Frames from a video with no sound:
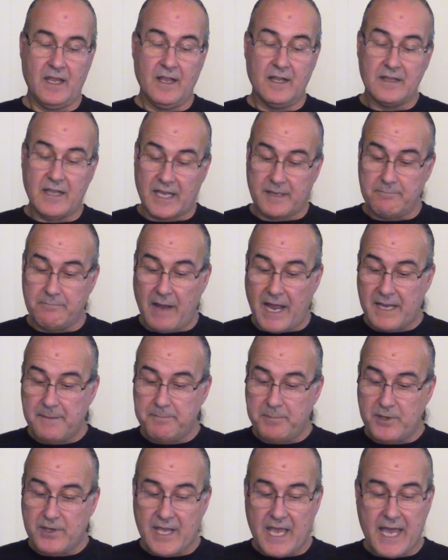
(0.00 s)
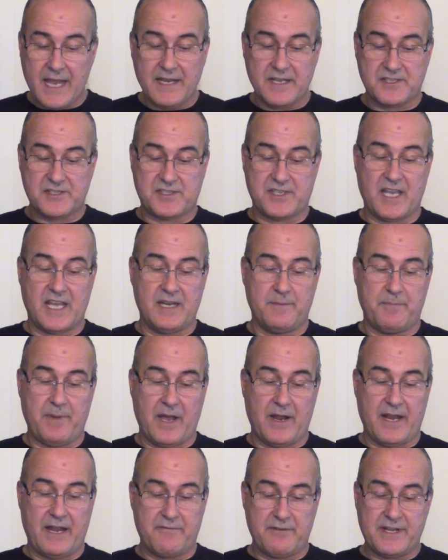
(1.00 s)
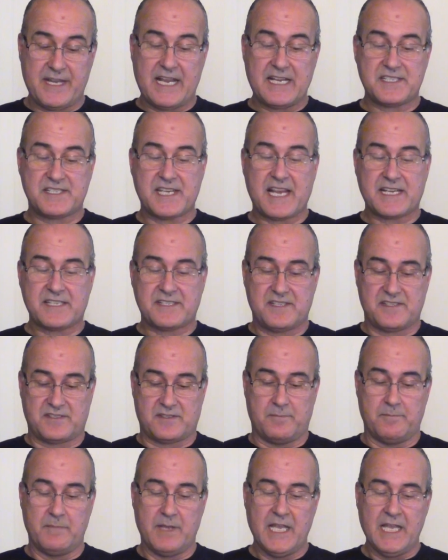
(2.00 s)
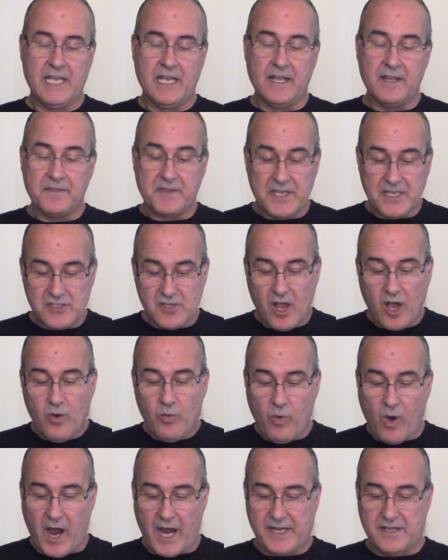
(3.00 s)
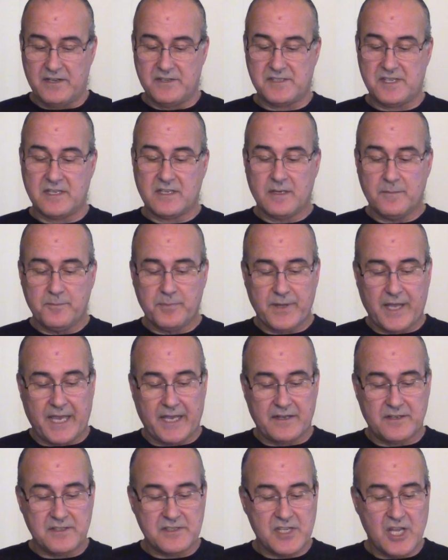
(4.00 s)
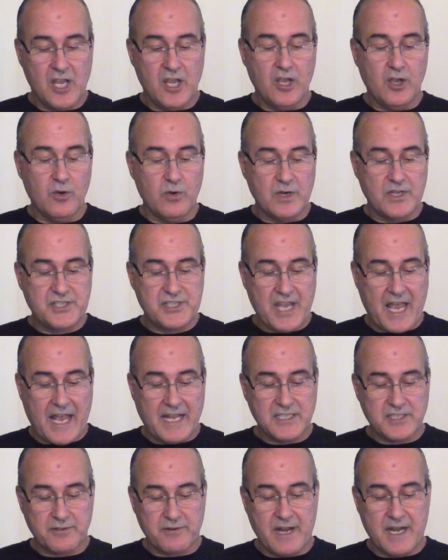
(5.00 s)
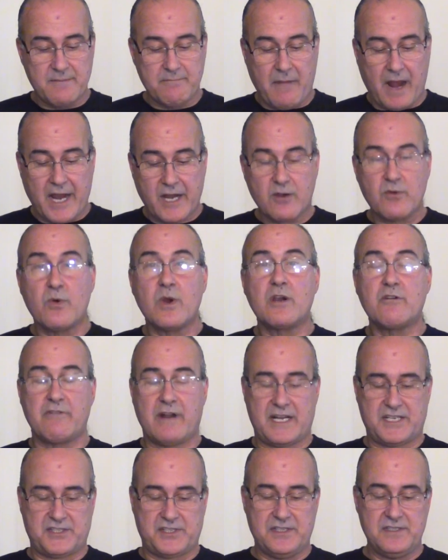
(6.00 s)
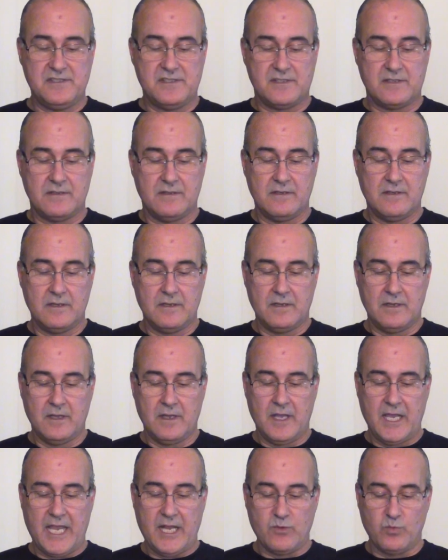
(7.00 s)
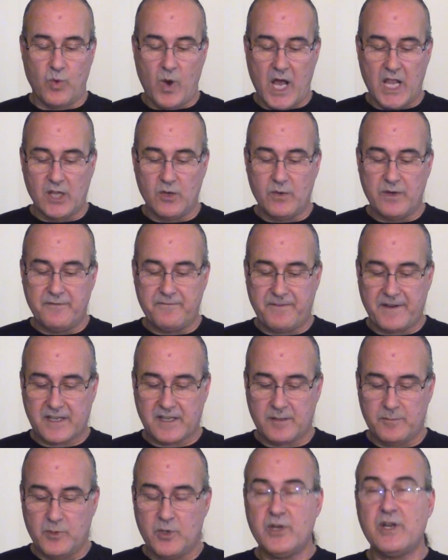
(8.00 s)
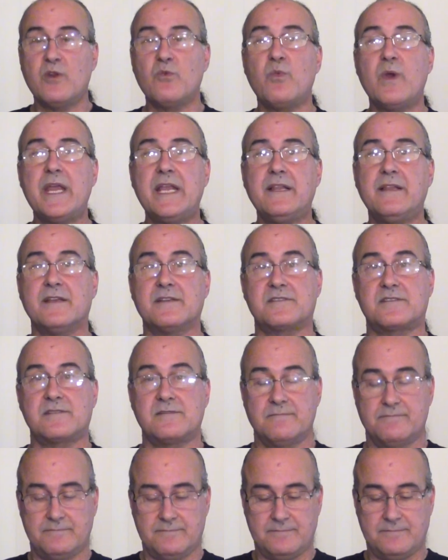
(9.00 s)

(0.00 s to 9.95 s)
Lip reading: Like Mike Buchanan said about everyday sexism, these are whiners and complainers who exaggerate microaggressions and wallow in victimhood and weakness.